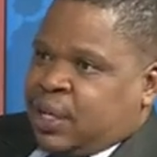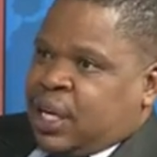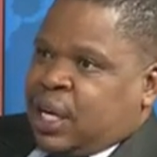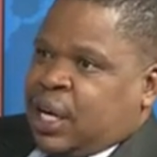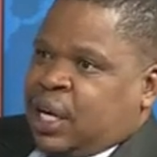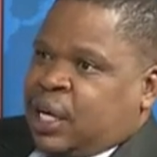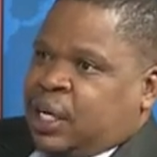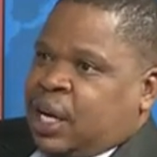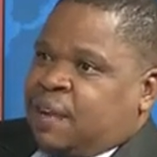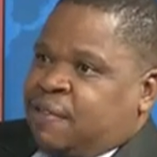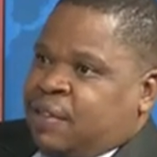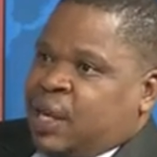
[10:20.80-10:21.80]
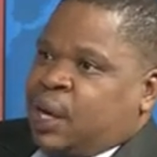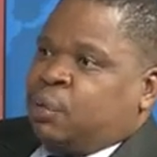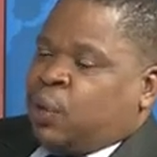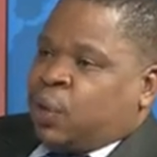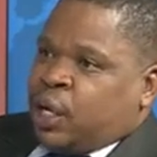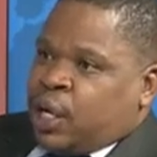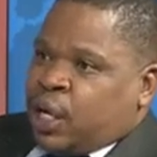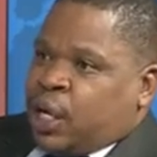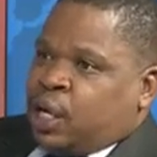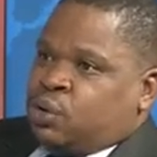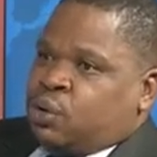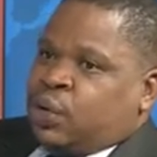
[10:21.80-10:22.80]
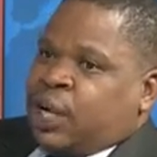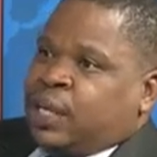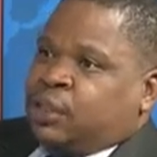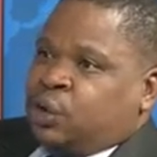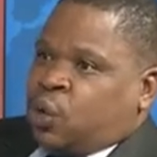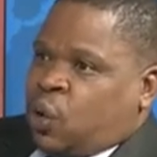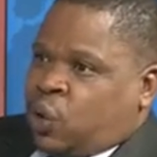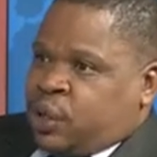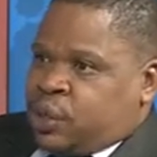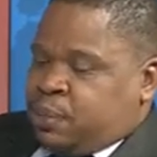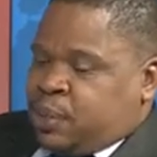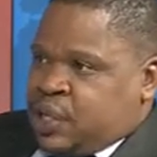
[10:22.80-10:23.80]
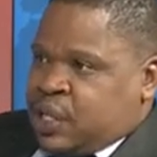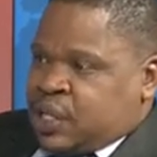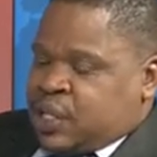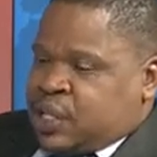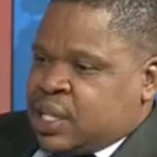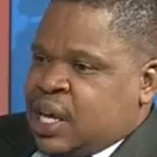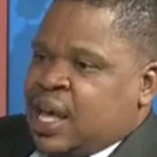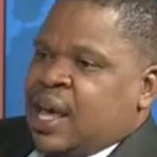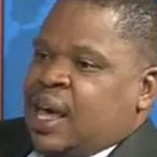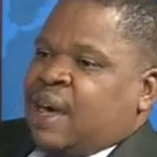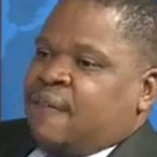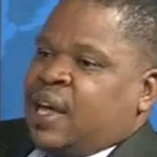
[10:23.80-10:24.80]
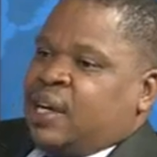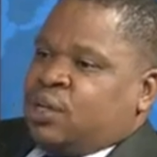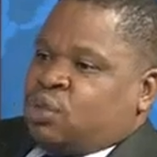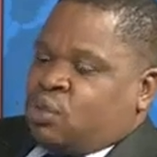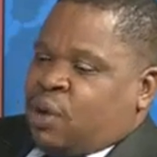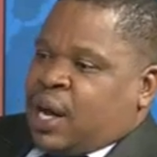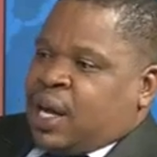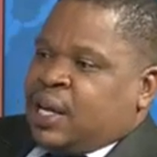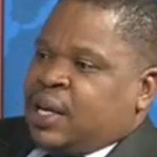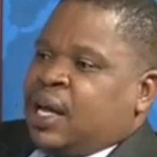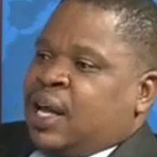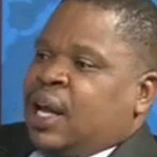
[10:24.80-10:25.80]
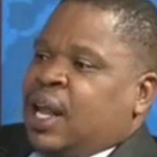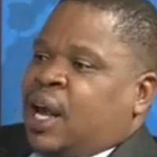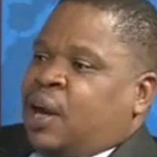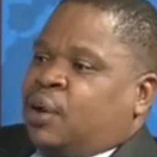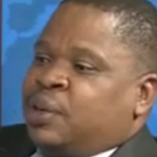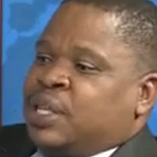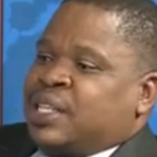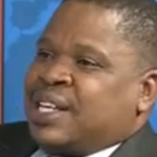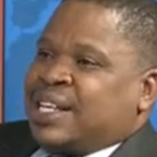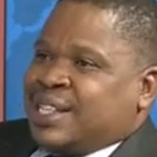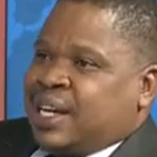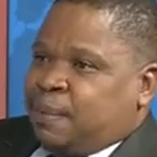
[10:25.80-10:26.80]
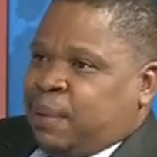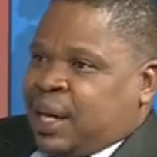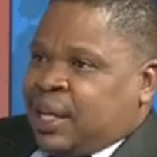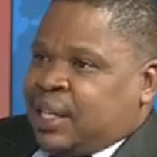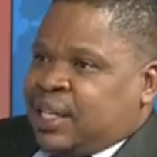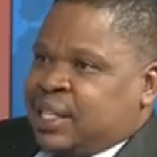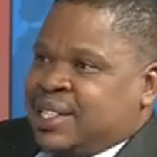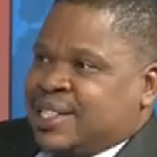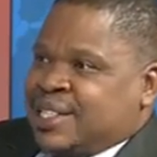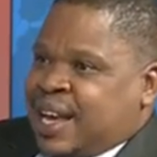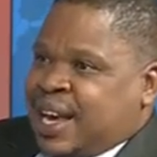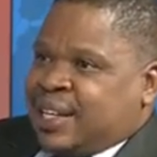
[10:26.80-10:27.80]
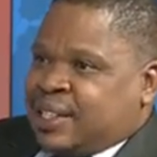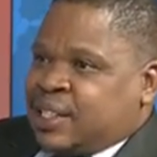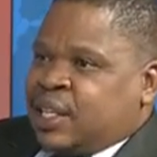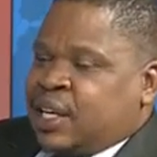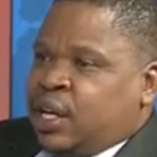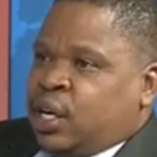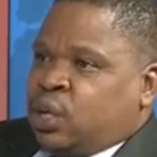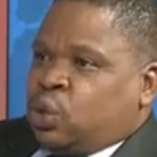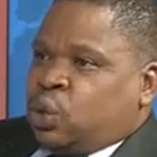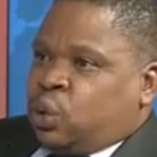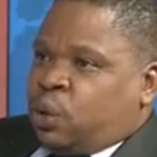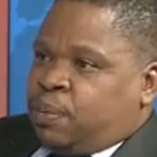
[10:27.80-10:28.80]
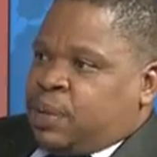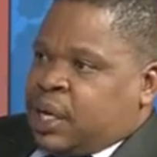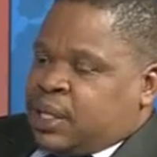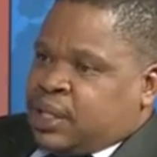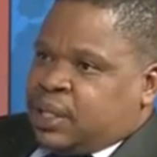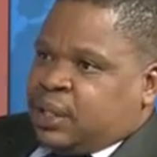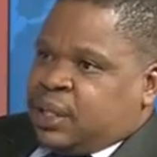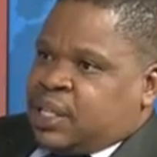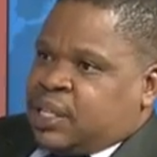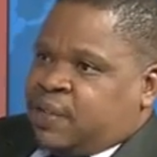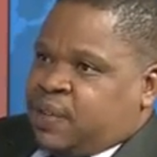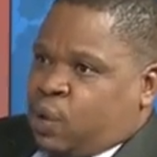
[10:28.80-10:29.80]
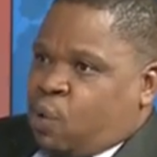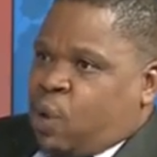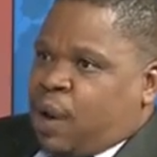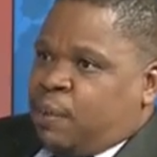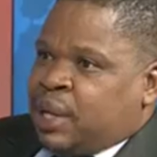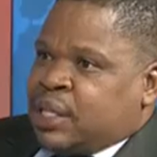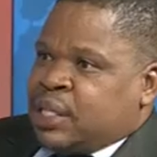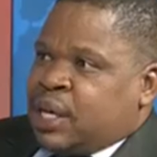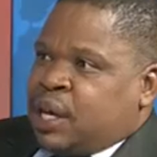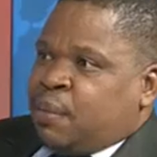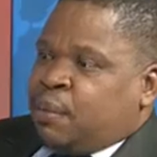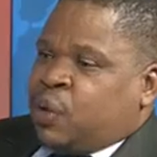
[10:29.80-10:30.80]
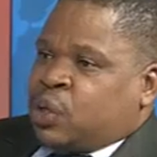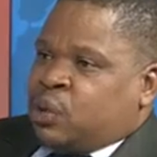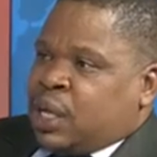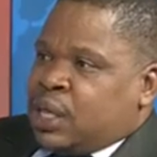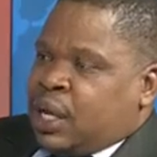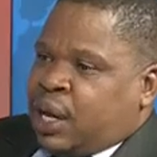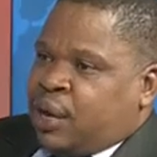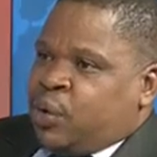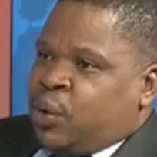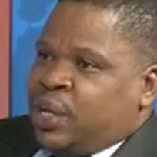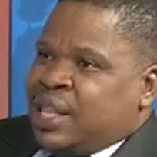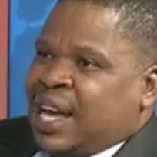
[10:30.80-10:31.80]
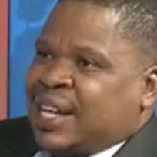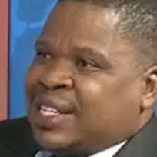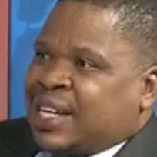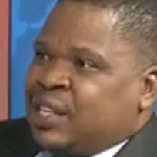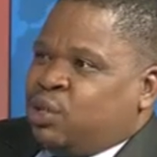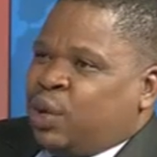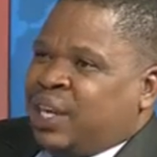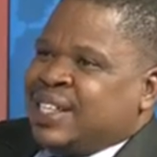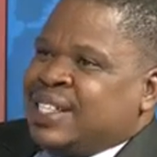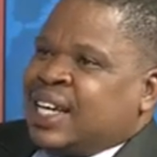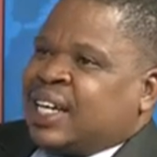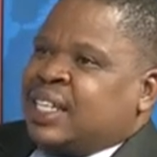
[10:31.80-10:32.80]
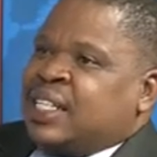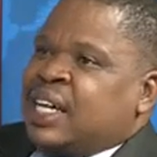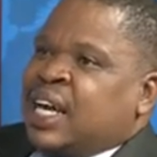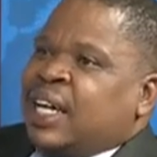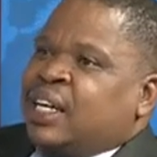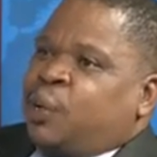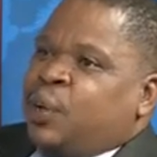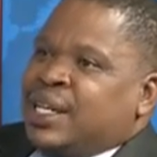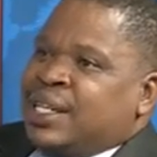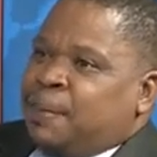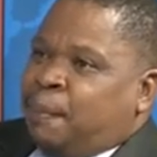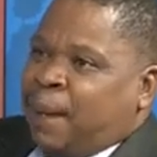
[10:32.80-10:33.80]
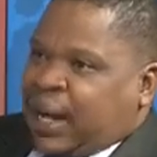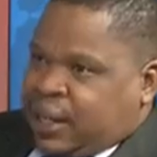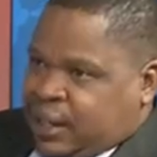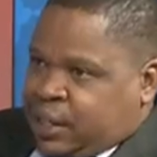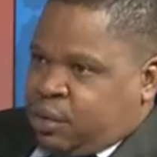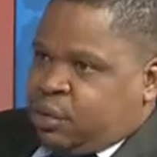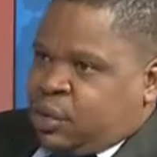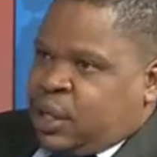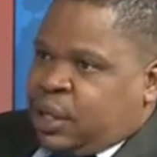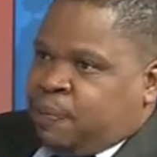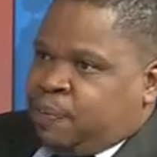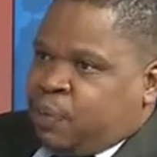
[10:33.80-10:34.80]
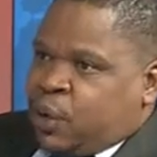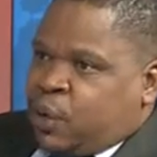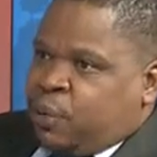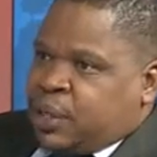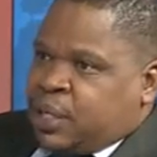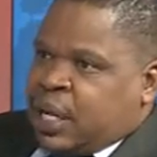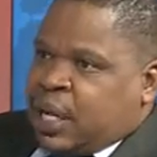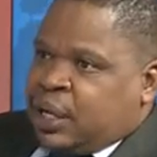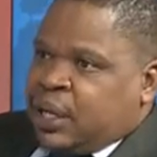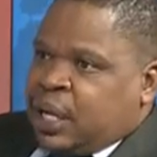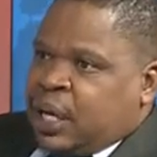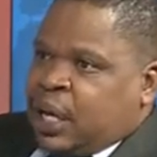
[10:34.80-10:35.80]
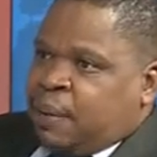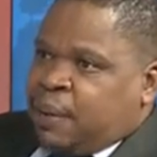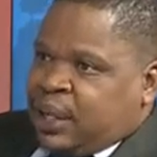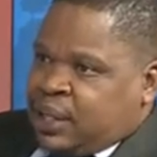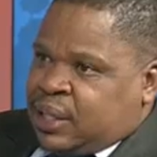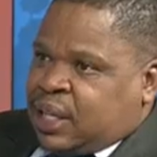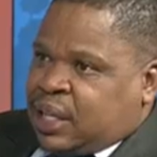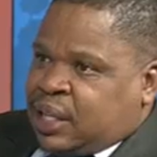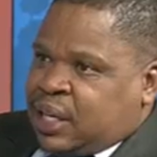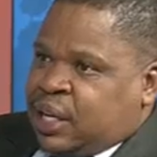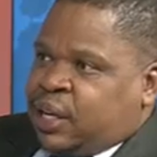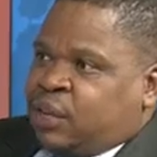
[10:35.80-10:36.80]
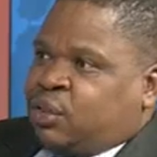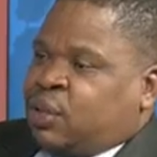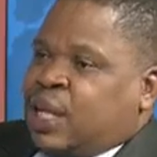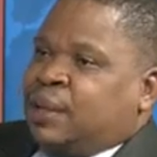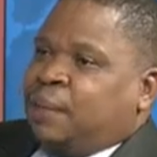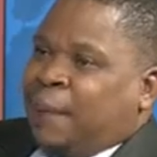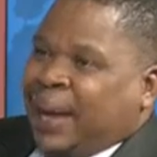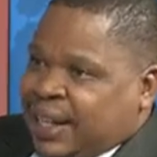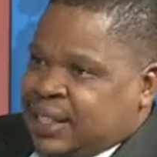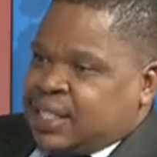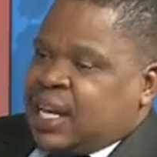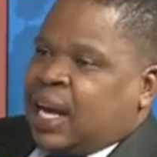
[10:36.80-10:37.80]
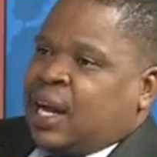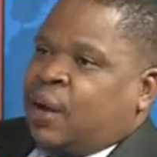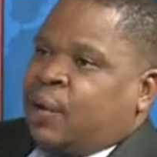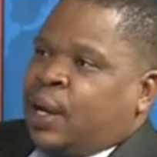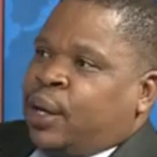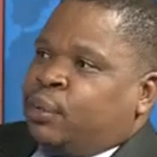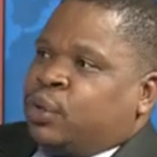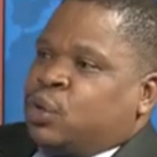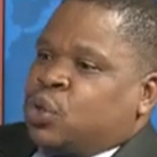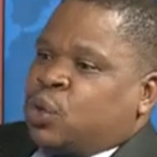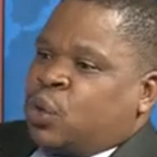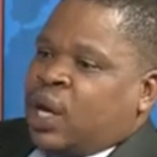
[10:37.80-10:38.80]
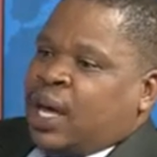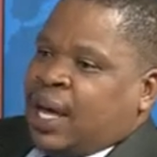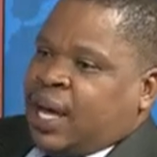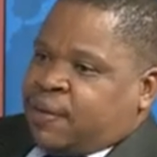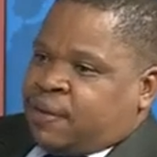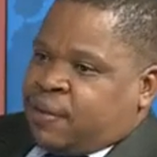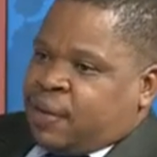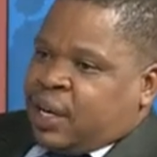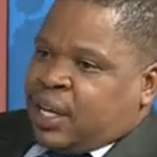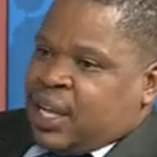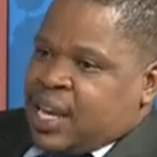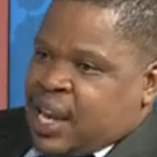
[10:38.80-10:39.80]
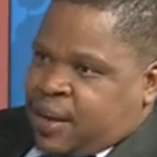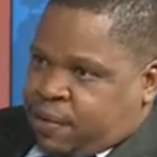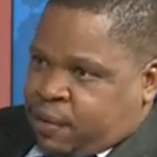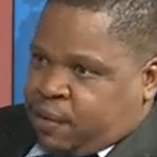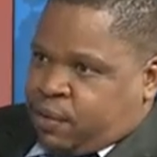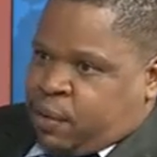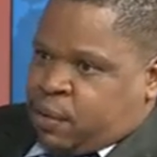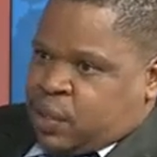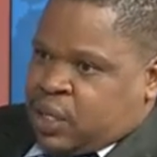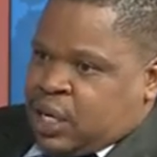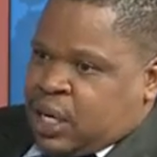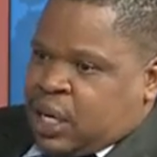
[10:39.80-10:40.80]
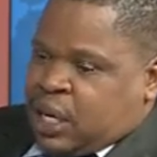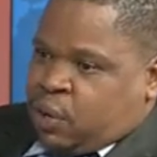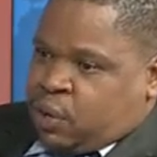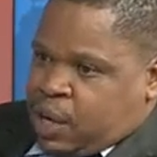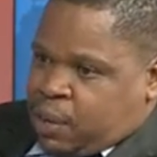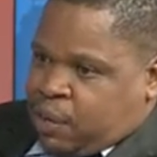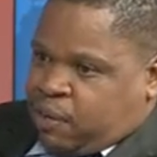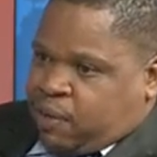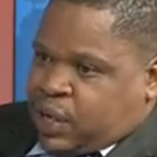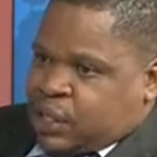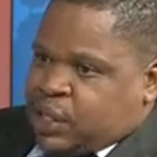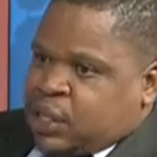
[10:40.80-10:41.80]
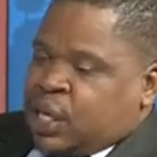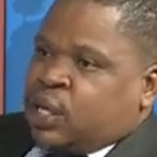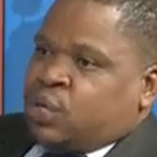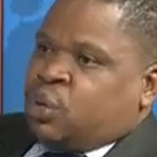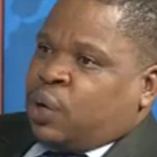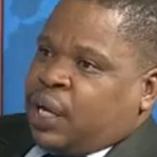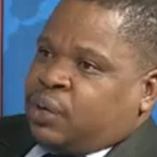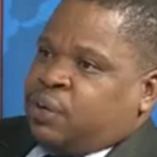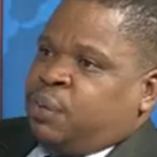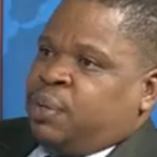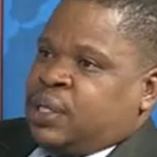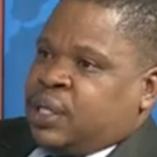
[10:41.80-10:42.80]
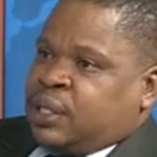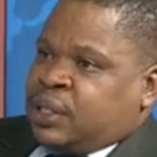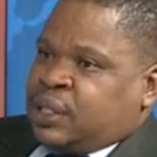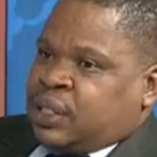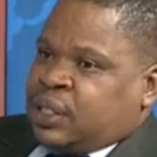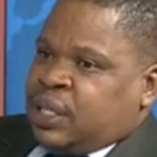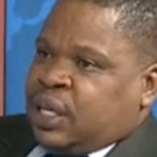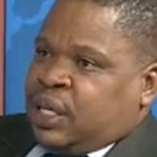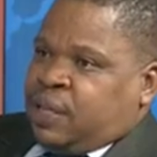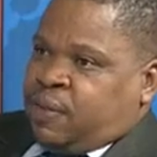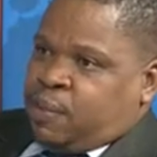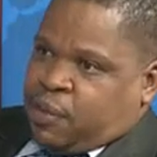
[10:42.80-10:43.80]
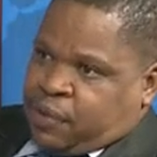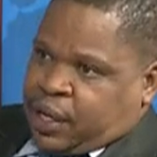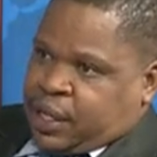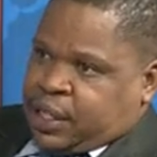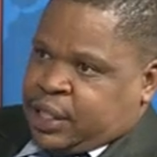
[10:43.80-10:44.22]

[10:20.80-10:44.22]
available to lend to all these businesses. And that is why now the central bank decides to drop that reserve requirement, because what they are doing, they are trying to inject liquidity back into the commercial banking sector, so that the banks are now able to have enough of those loanable funds to lend to businesses in the form of credit.